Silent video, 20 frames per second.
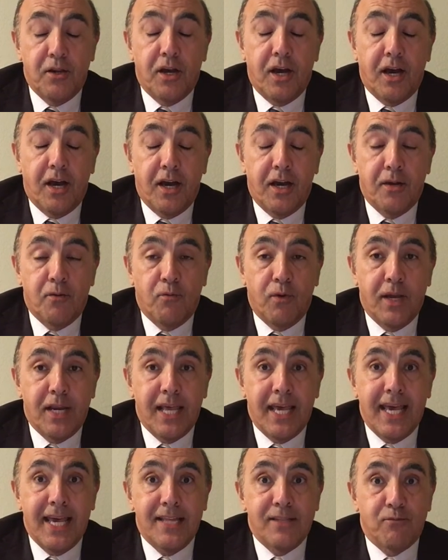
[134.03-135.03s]
On one
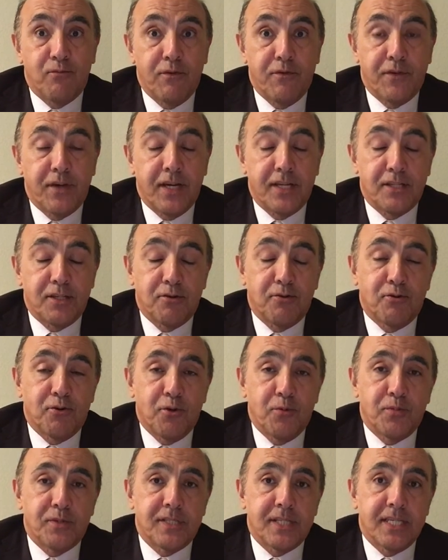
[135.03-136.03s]
hand, we've got the
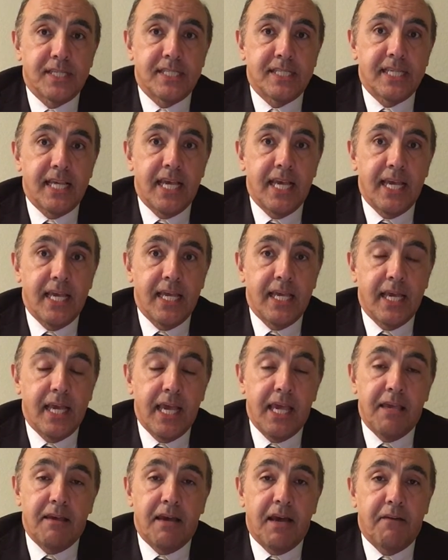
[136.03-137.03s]
groups that say,
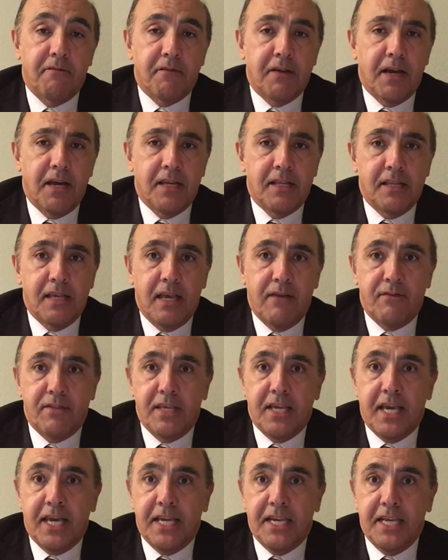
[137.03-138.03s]
hey, I've got
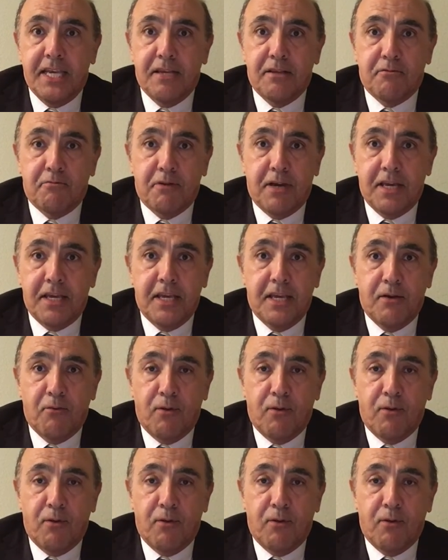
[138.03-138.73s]
everything I need right here.